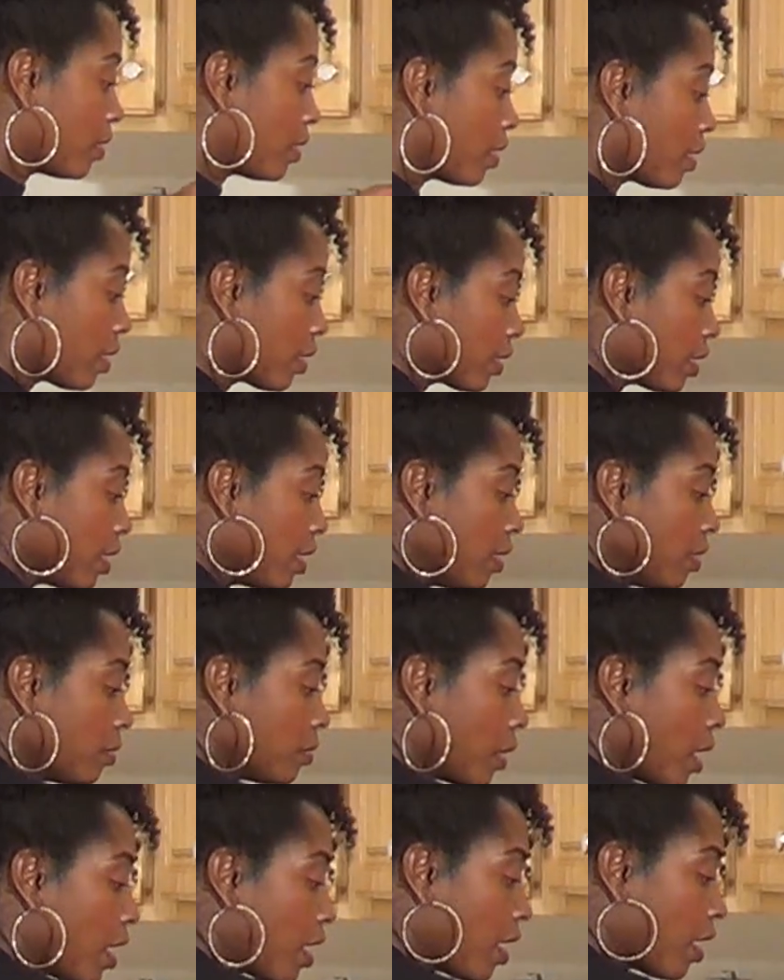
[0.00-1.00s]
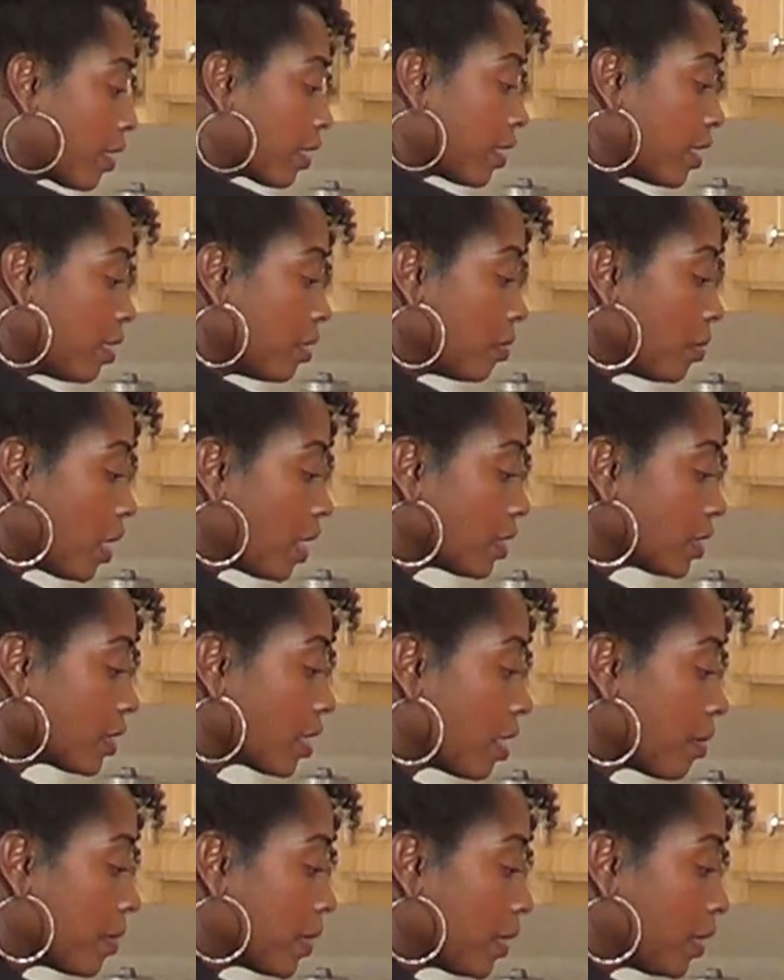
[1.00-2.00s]
on our quinoa. Our quinoa
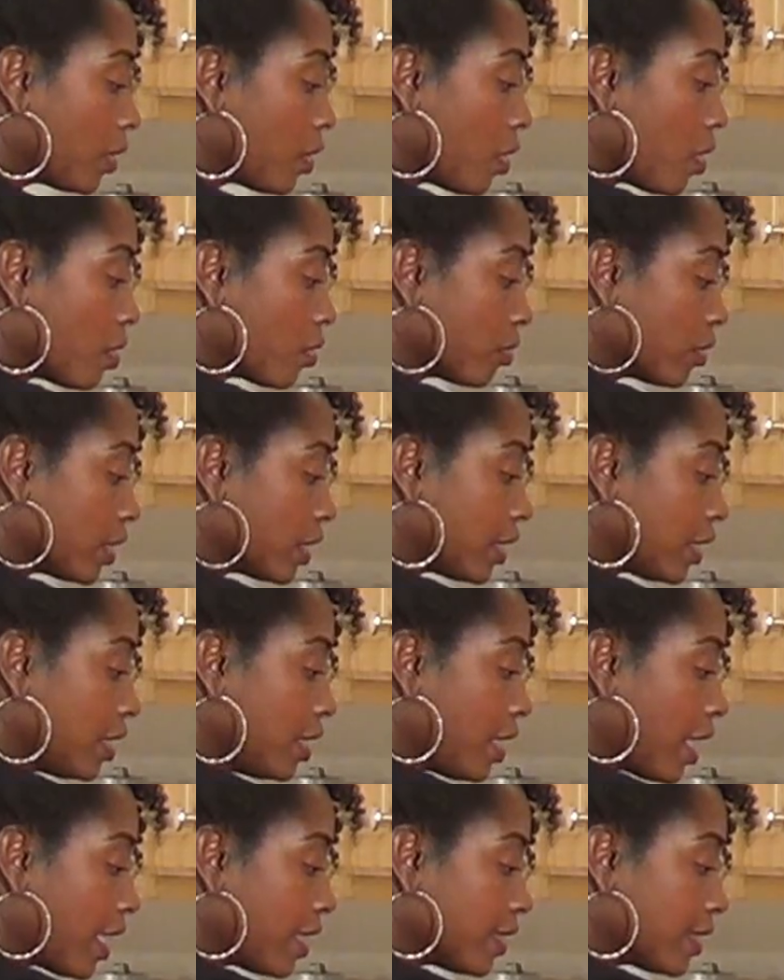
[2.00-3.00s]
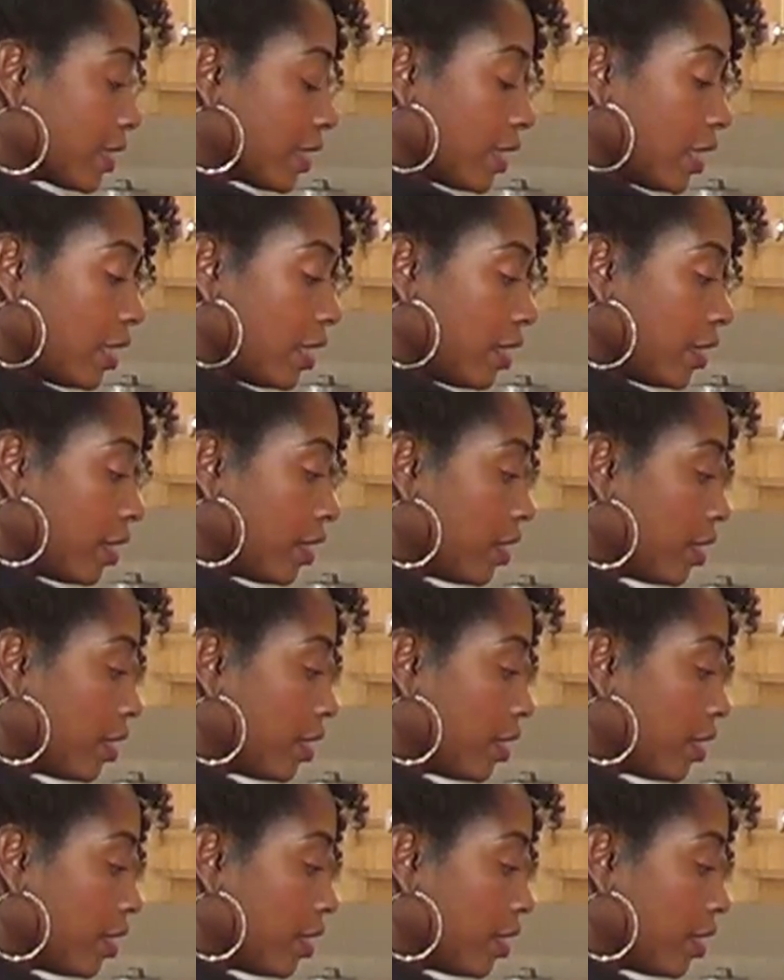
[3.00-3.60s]
is coming along really nicely.